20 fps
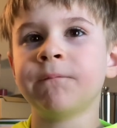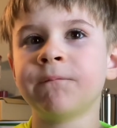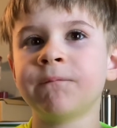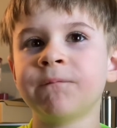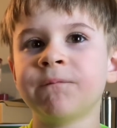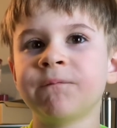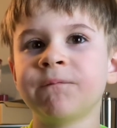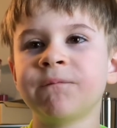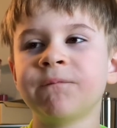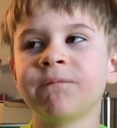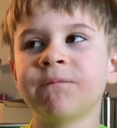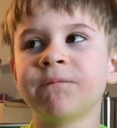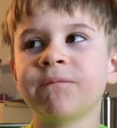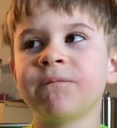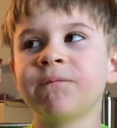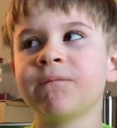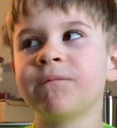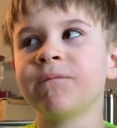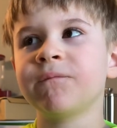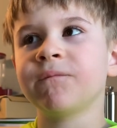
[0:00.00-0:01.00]

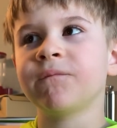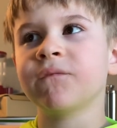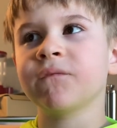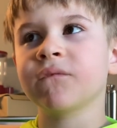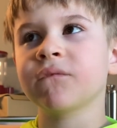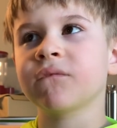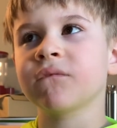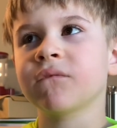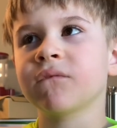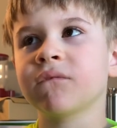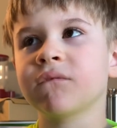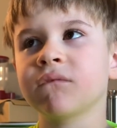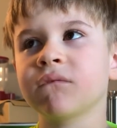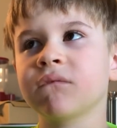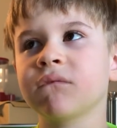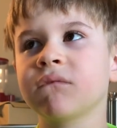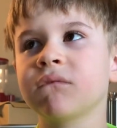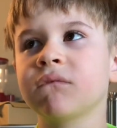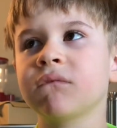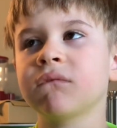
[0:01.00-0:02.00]

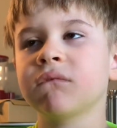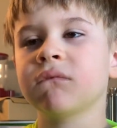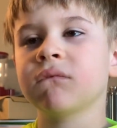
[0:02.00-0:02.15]
No one is speaking in this clip.